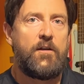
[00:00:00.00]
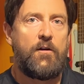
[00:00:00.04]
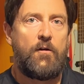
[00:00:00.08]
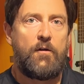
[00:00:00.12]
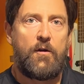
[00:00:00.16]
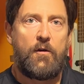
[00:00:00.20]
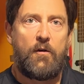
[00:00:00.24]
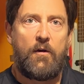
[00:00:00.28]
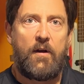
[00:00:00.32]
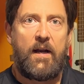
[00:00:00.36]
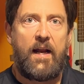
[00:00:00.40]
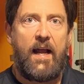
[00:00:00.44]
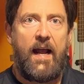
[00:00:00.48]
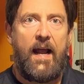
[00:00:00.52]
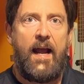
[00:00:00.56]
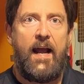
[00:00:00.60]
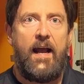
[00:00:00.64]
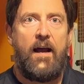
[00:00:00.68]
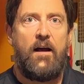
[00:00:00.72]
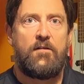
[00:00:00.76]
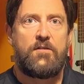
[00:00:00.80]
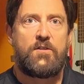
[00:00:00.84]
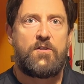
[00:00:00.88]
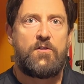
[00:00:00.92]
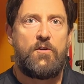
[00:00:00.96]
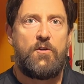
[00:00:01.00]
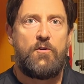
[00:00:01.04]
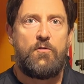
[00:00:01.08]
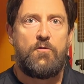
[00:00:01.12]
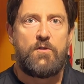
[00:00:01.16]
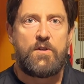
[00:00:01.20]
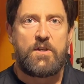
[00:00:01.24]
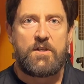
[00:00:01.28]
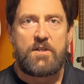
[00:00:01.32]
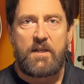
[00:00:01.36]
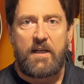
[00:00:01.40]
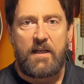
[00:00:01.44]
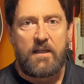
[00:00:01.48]
you're at a house, so you
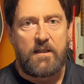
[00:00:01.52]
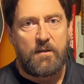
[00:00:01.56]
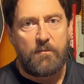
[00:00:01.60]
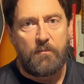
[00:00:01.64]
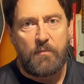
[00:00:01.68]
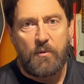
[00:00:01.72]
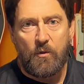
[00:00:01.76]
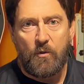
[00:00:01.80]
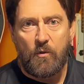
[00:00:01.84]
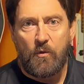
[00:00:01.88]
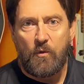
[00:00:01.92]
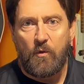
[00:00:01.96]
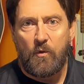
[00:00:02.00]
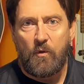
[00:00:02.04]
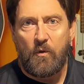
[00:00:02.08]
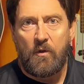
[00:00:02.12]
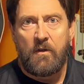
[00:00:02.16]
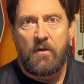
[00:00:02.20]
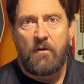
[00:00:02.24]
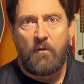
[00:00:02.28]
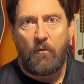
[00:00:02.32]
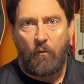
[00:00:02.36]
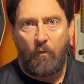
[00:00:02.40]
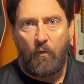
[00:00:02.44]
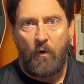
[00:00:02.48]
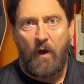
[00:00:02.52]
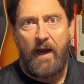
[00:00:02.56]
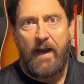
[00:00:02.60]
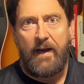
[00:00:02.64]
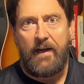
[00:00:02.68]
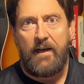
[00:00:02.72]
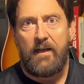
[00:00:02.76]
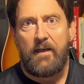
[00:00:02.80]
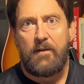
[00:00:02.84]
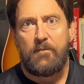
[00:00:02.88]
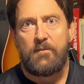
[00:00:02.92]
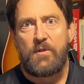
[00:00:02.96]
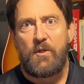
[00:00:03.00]
just get to pull right
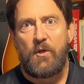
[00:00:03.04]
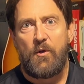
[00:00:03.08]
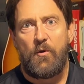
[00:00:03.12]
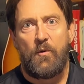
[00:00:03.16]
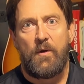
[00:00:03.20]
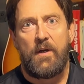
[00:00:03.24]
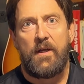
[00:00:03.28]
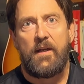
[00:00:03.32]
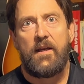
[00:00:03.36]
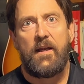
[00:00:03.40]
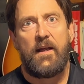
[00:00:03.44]
up to it,